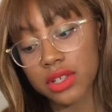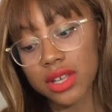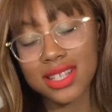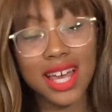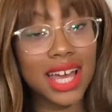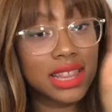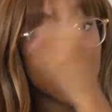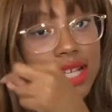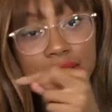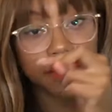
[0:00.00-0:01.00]
So it's a
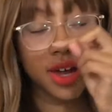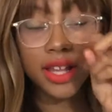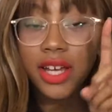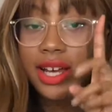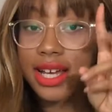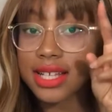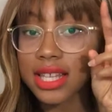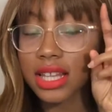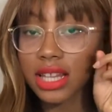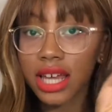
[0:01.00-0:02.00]
lace front. There is
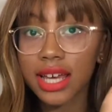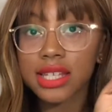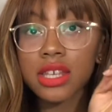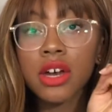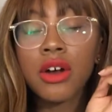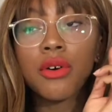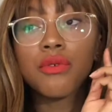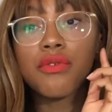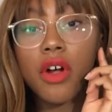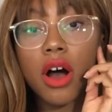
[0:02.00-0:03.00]
lace
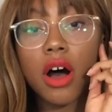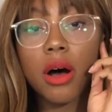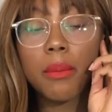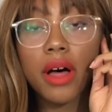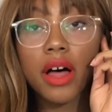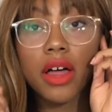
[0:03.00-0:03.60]
from